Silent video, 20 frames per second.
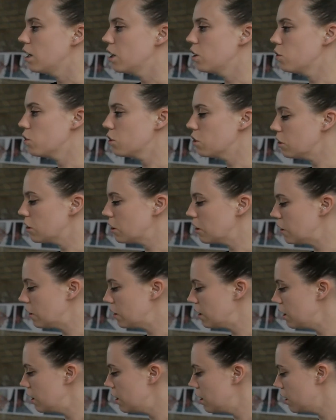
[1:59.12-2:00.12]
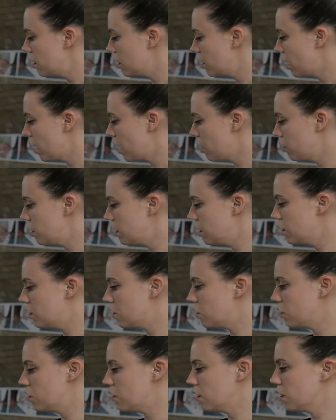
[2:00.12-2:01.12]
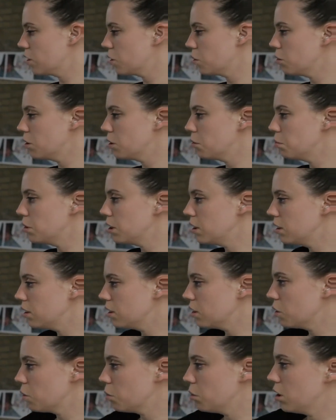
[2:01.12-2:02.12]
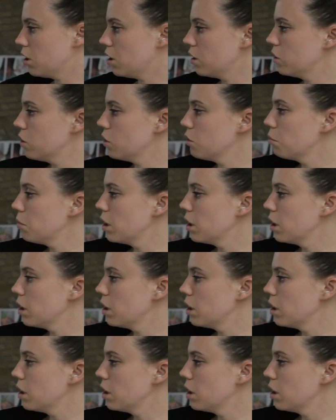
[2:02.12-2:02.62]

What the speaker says: In order to see how it intersects with the buildings, we also